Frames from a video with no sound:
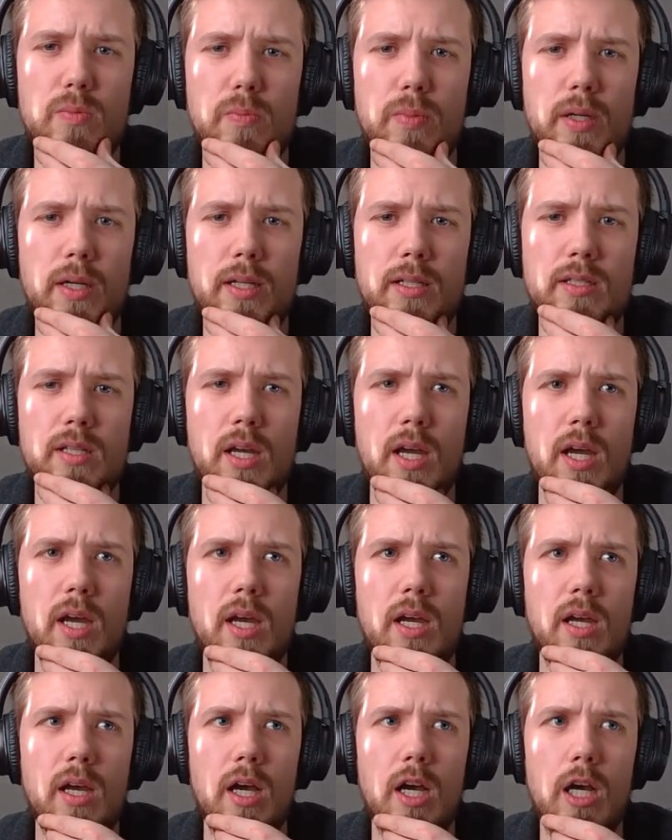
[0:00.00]
But
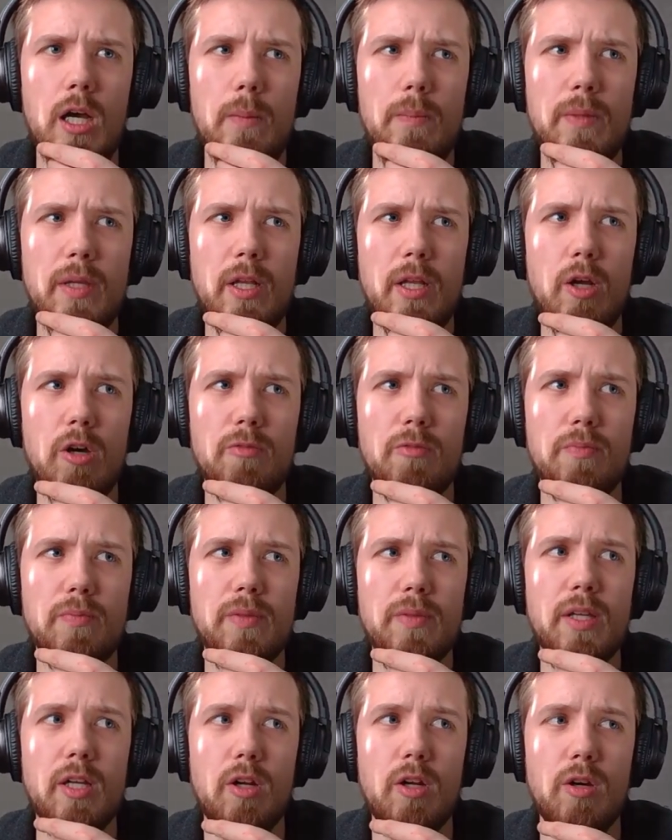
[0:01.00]
you know,
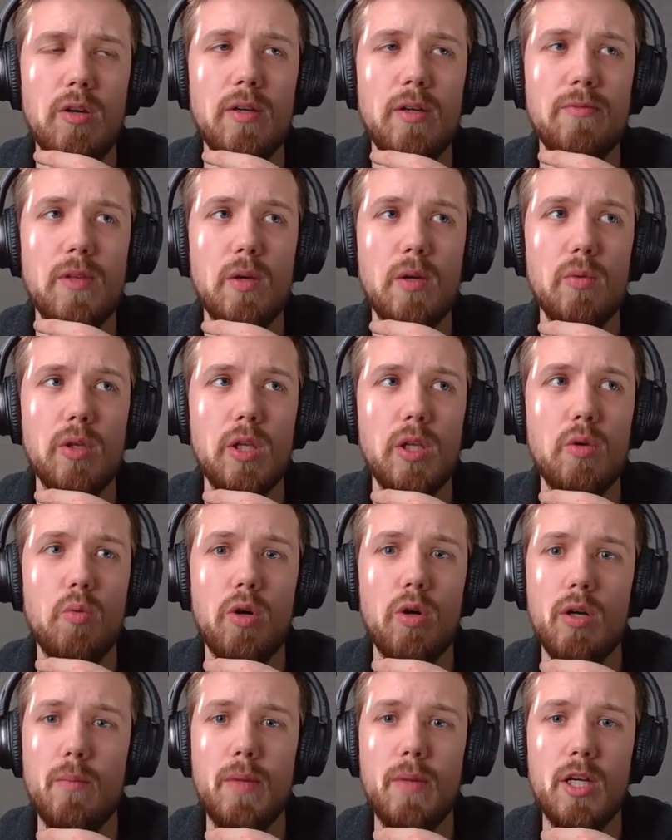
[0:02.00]
if they really
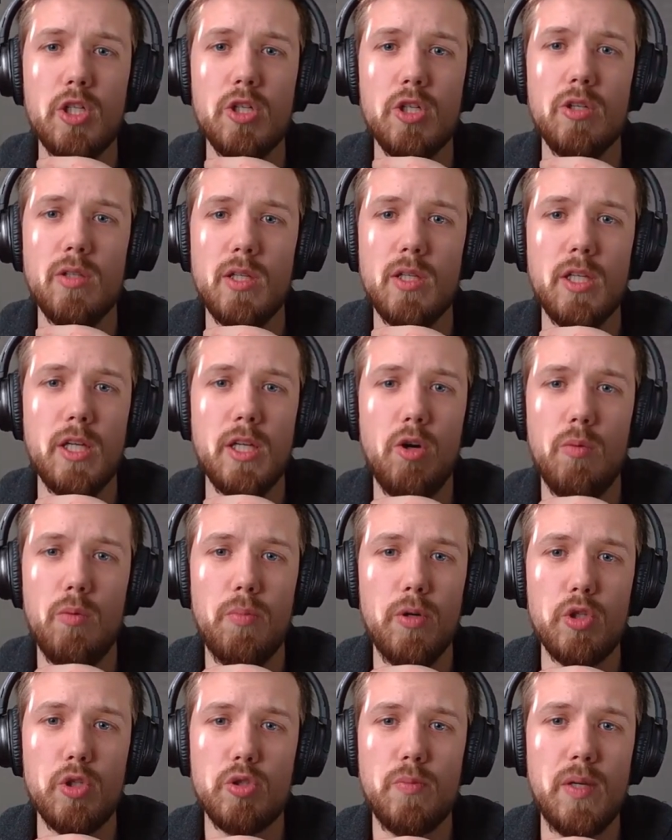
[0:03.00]
want to make sure that they don't
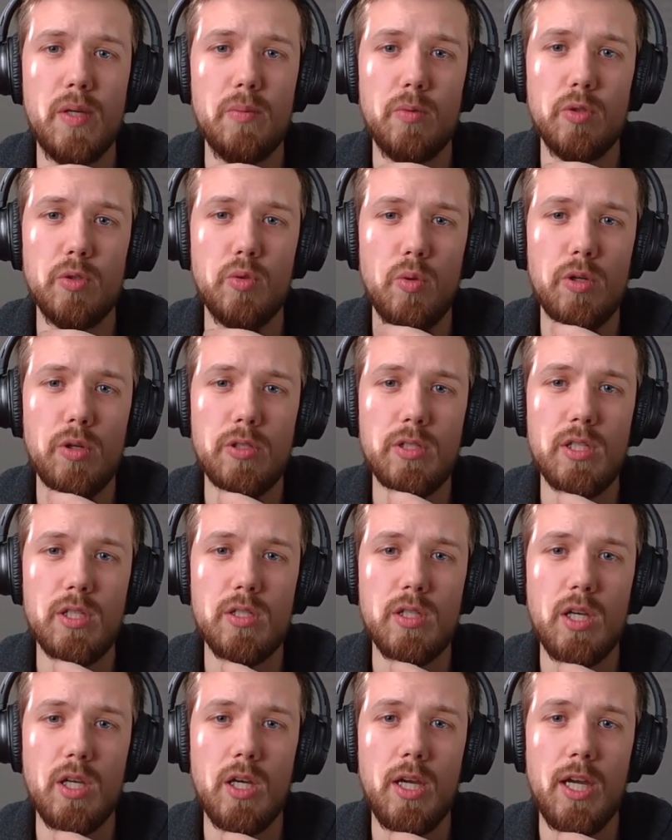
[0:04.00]
push people towards
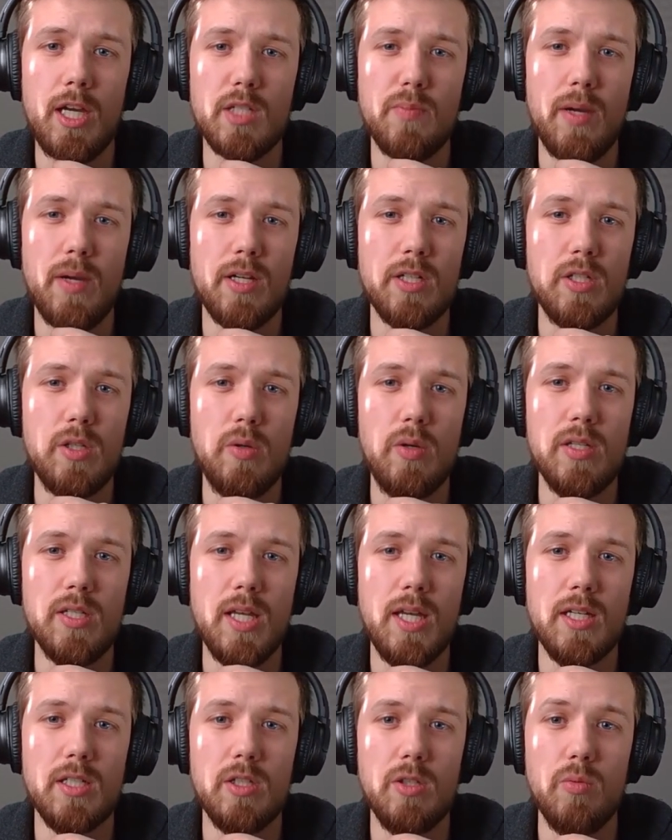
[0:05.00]
this Xbox Series
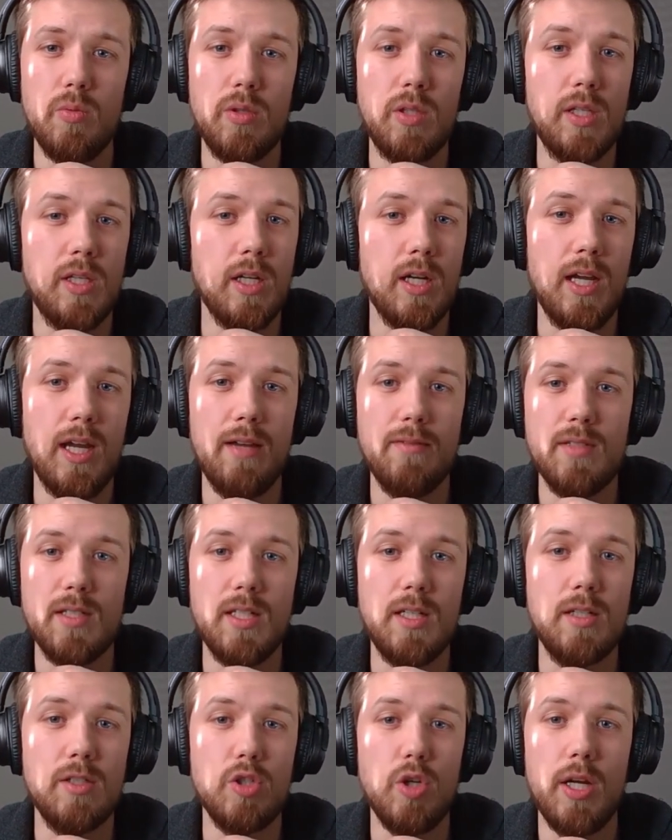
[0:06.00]
X, they're really going to have to
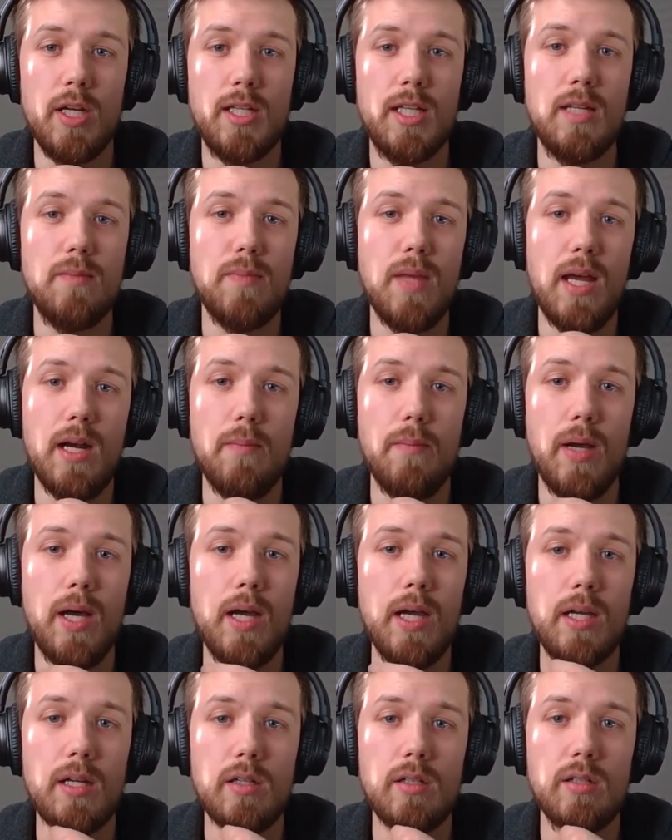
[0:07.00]
try to keep that in mind.